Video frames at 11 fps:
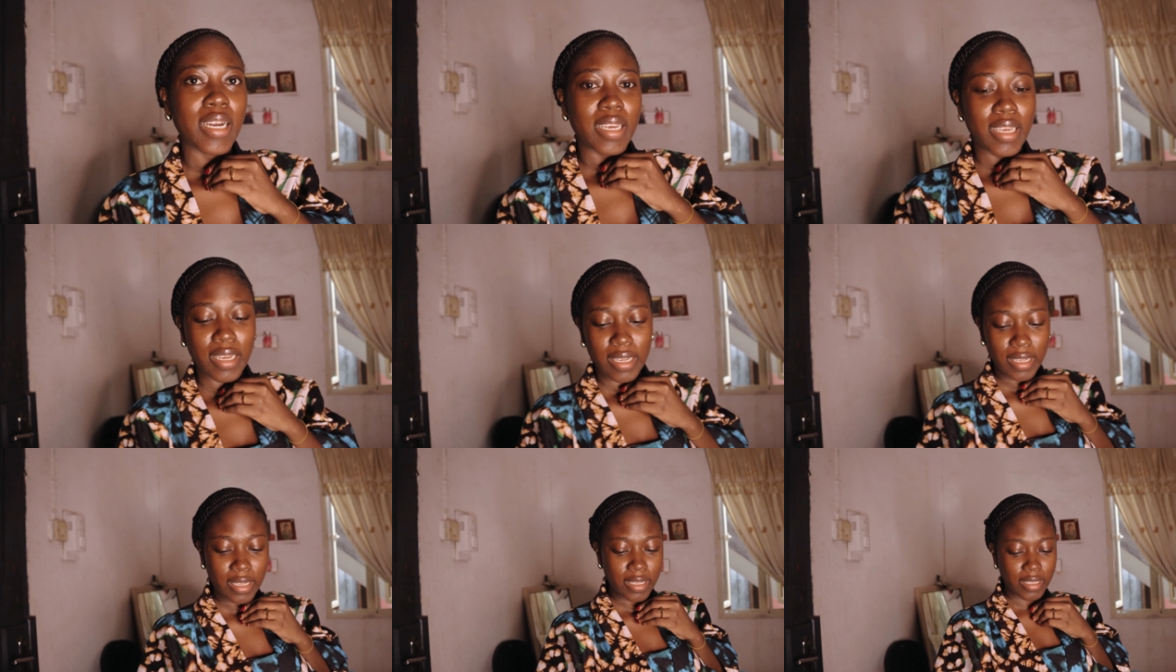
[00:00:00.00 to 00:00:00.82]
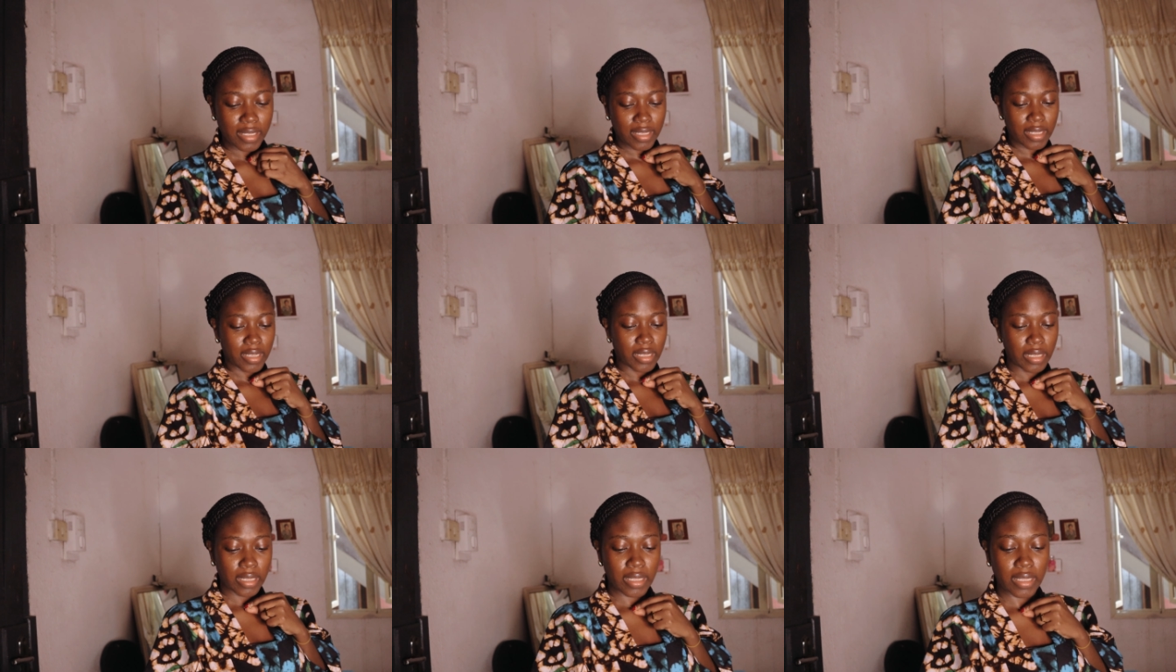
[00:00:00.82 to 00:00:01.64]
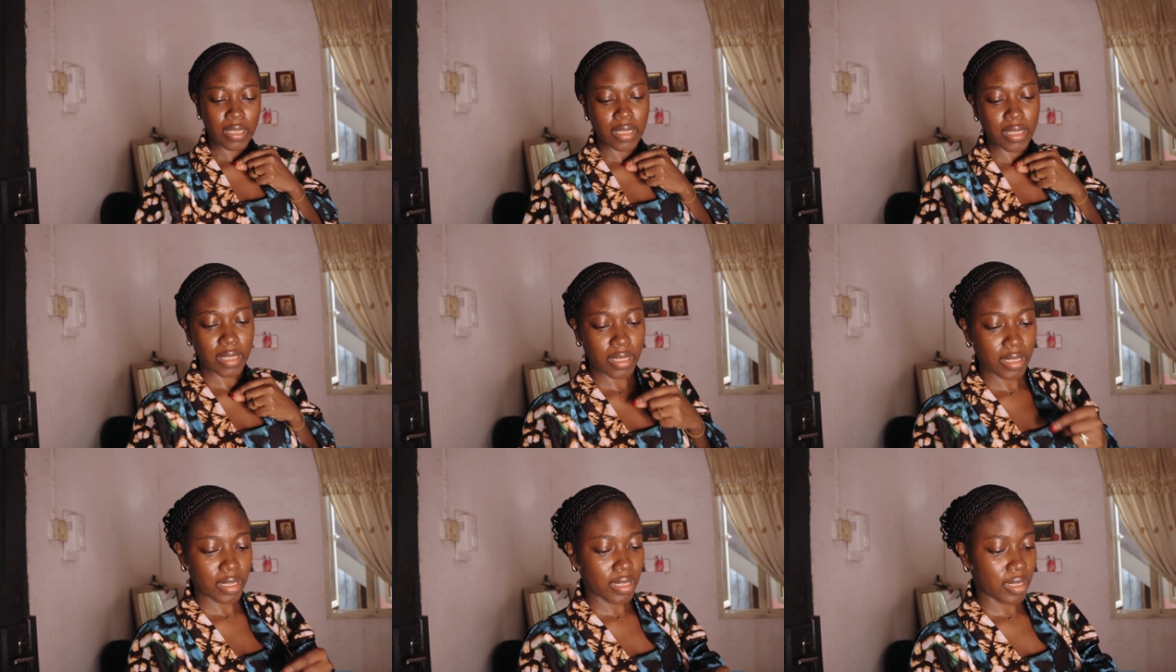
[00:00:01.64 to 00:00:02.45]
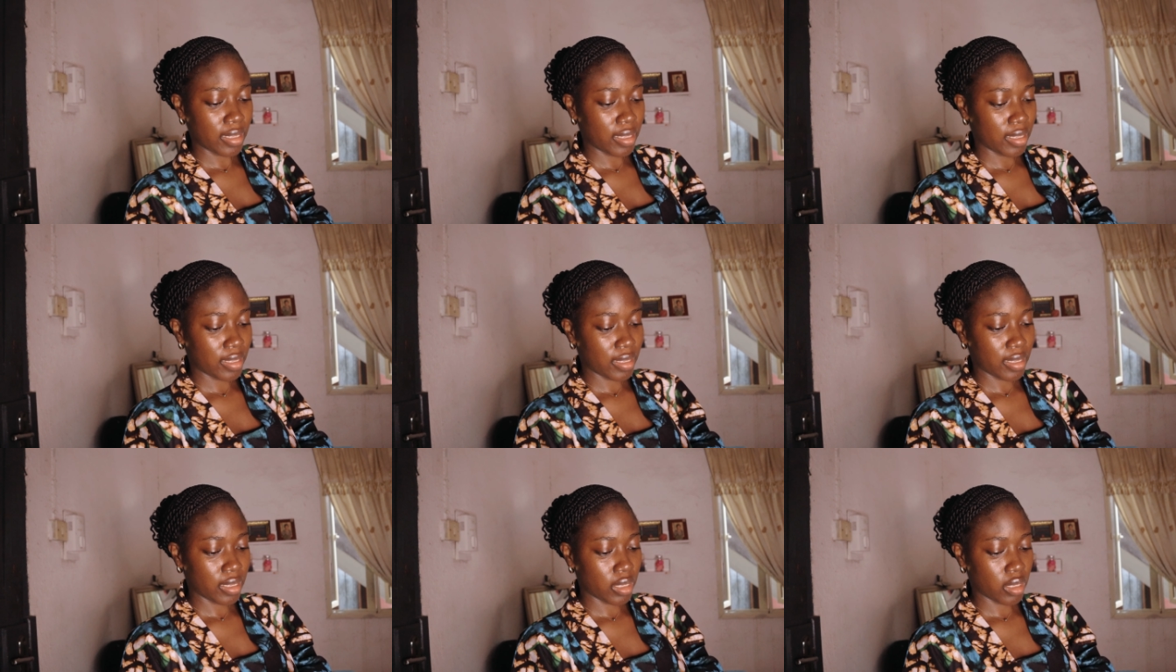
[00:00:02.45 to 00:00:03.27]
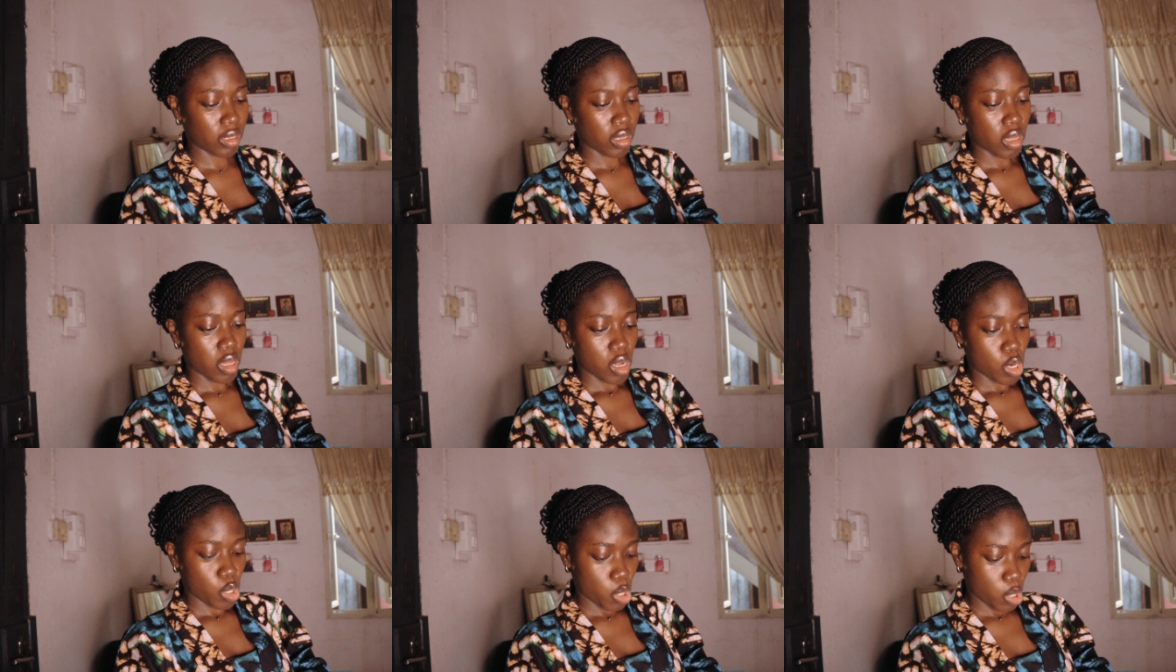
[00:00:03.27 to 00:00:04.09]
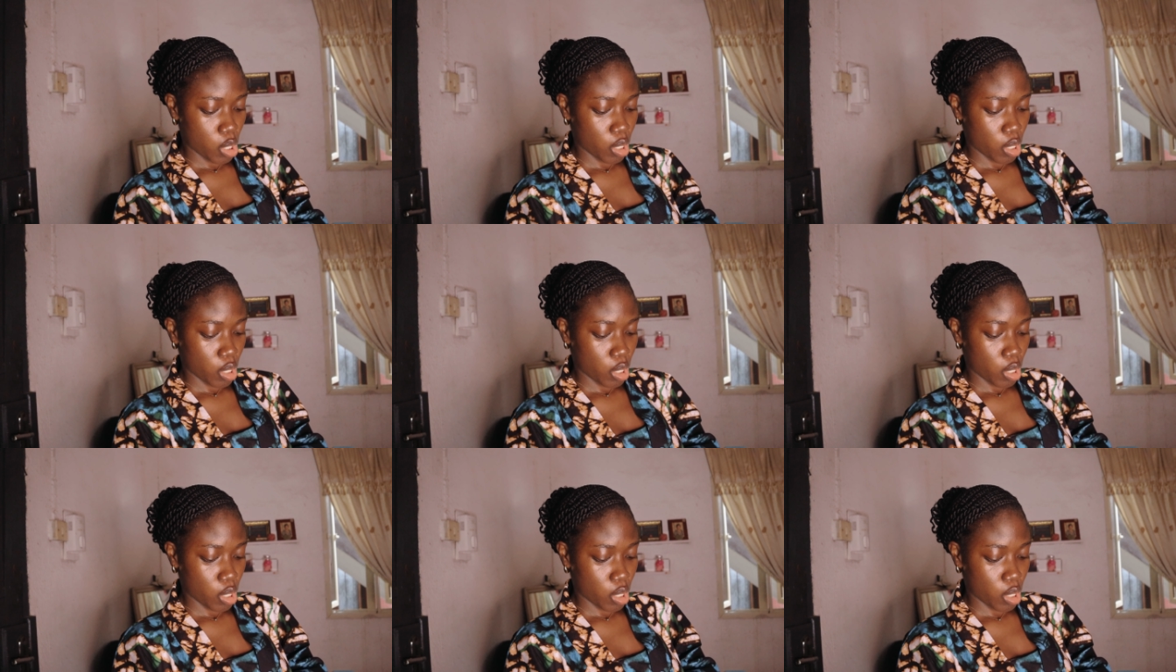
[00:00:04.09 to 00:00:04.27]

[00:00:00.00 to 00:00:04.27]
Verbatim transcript: Hi guys. Hi guys. Uh,